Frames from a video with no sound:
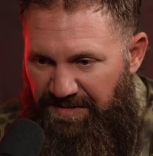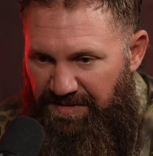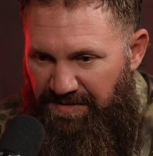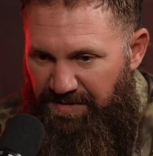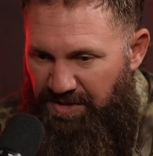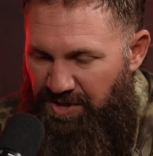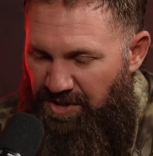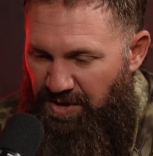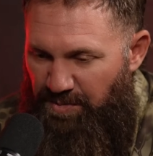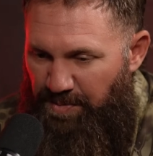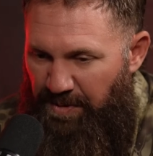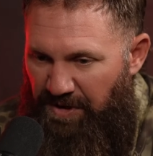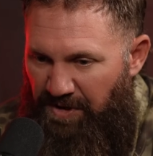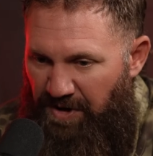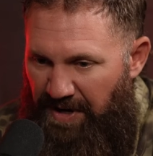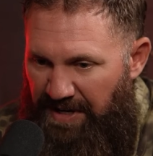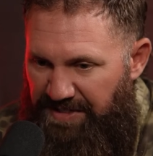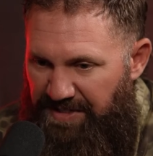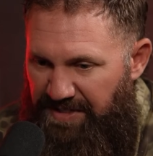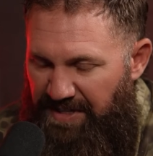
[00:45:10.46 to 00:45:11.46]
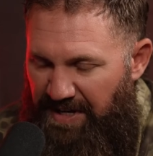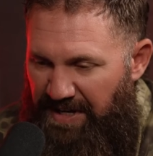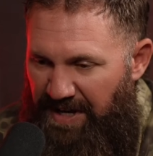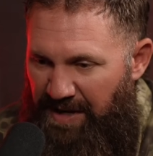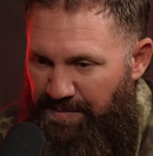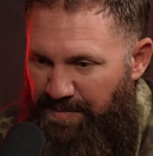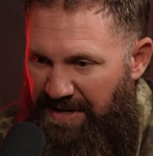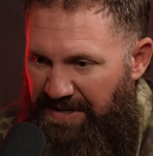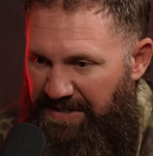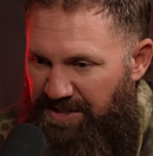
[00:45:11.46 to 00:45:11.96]
super crazy that I
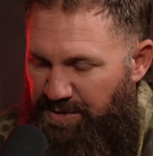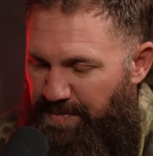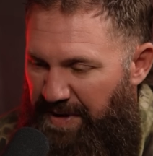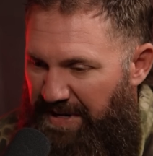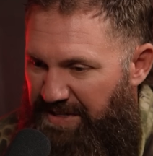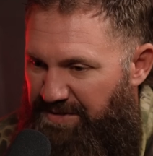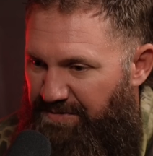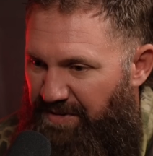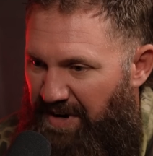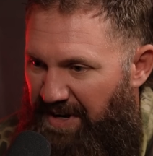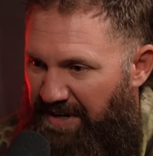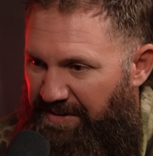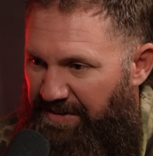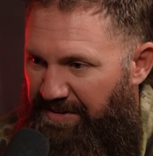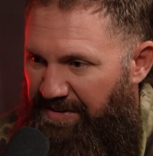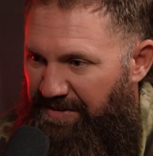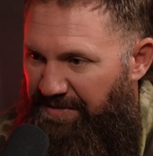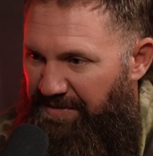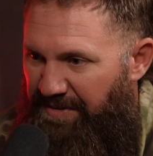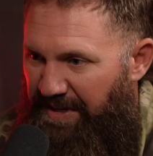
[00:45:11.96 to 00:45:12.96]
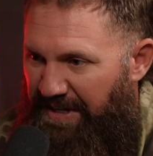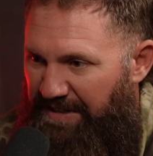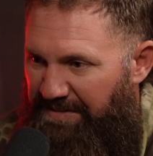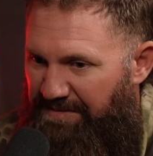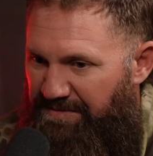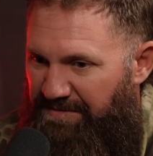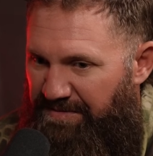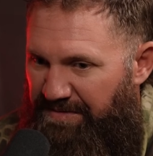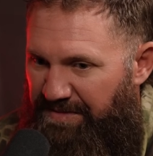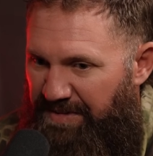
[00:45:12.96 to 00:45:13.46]
met his best friend like
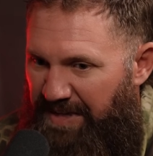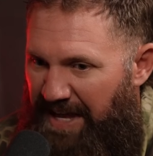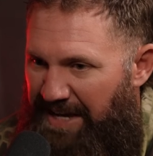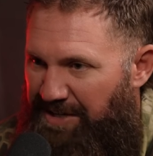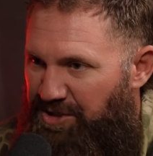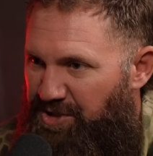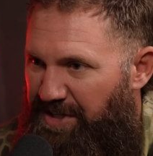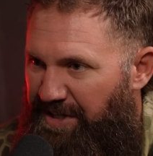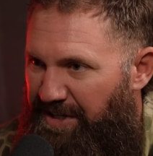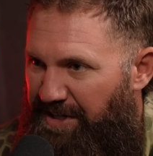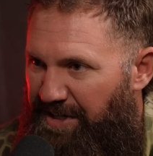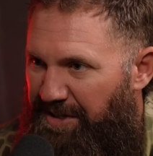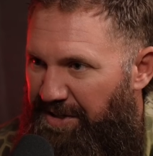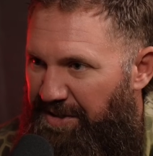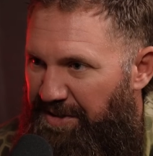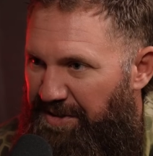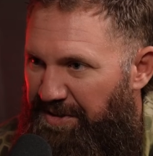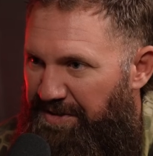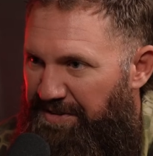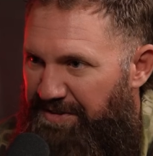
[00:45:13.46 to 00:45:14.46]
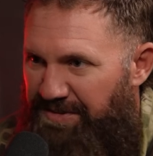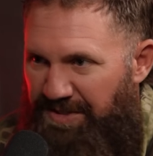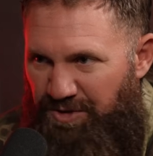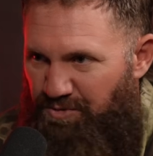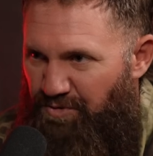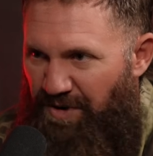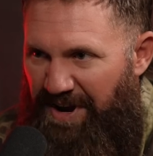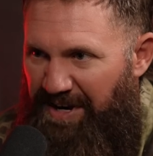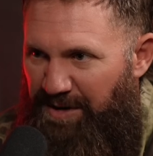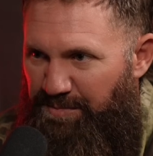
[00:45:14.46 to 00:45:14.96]
last year,
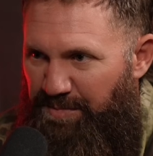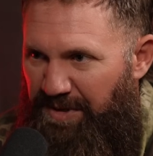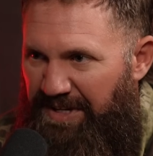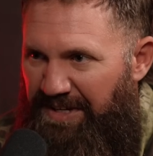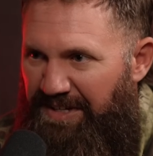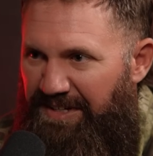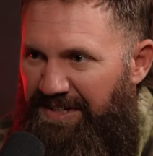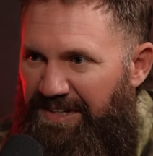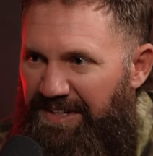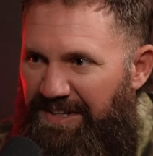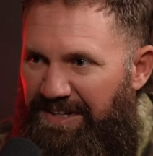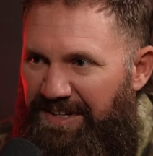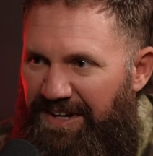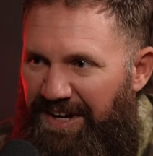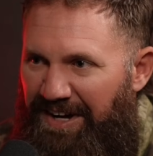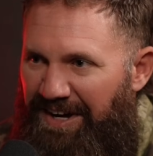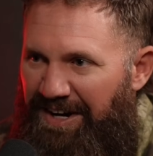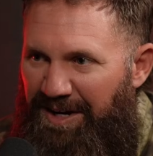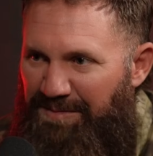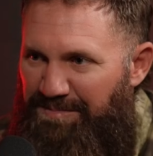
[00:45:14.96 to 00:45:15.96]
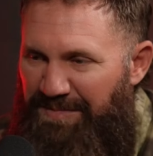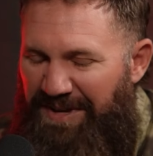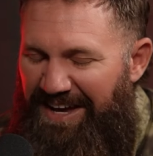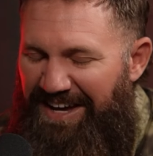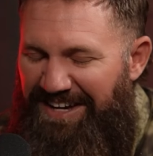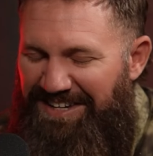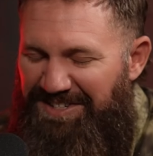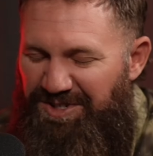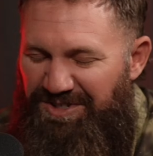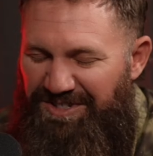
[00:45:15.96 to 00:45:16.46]
just randomly.
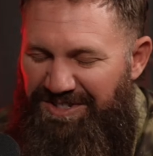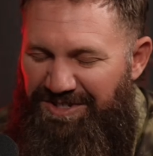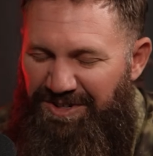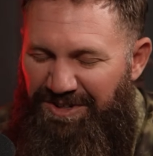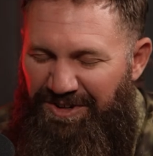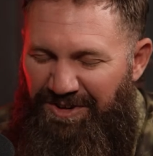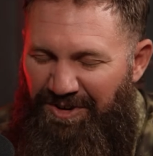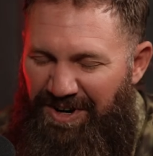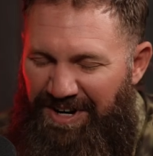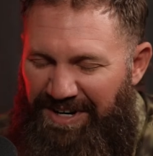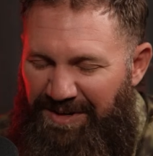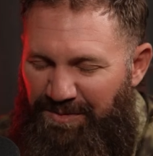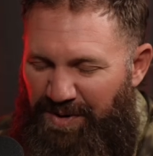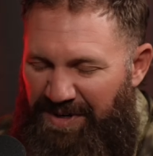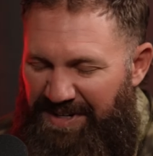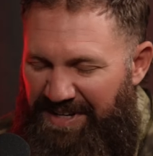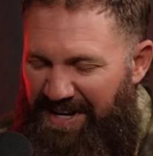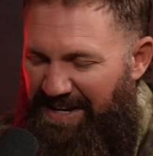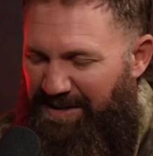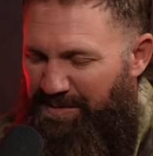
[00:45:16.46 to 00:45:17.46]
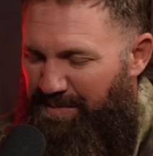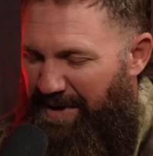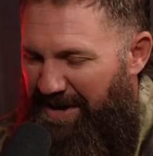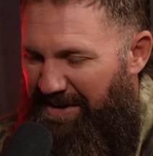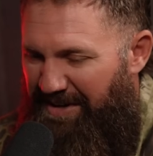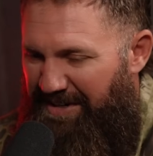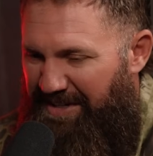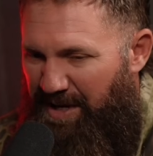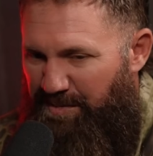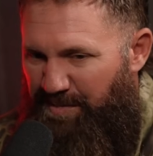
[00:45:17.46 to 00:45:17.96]
So this dude Green, we'd take him out
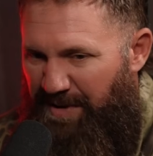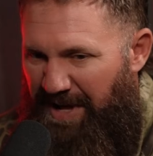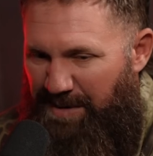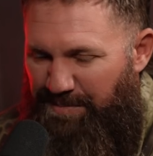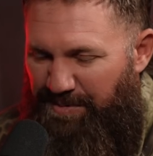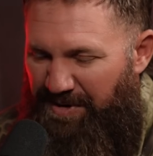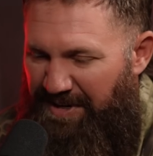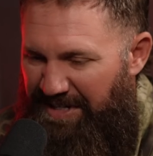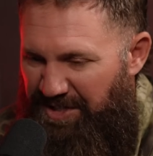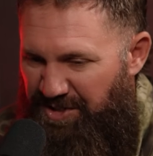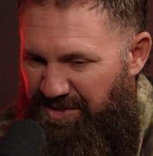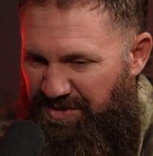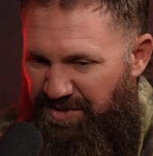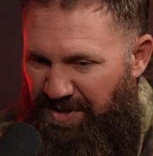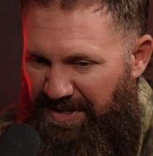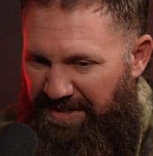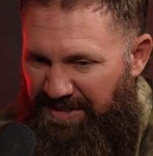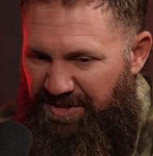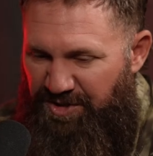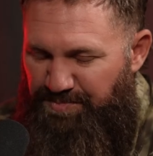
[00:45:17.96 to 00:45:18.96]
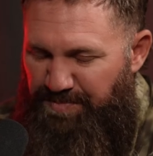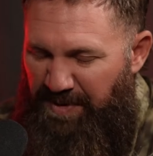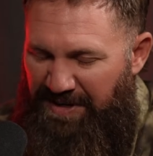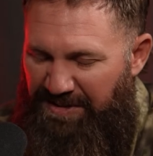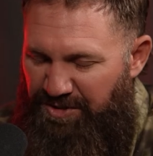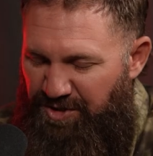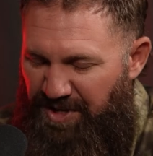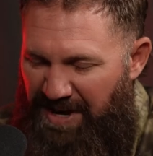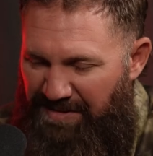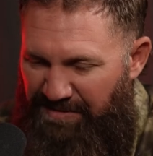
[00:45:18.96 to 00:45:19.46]
on a couple operations, like to be our
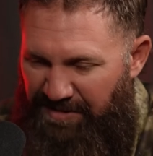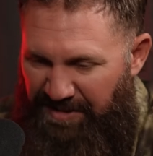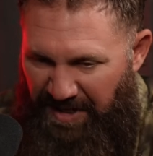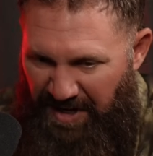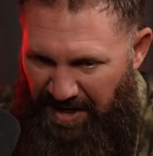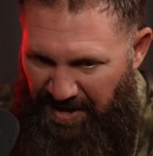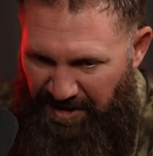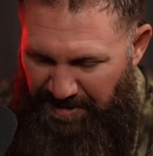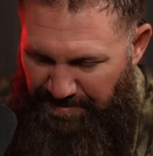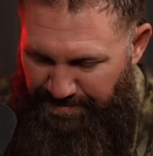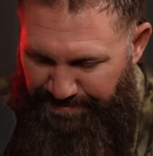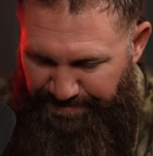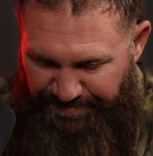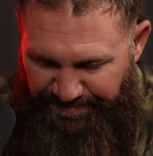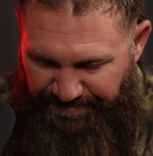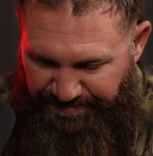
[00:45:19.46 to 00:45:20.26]
javelin gunner, and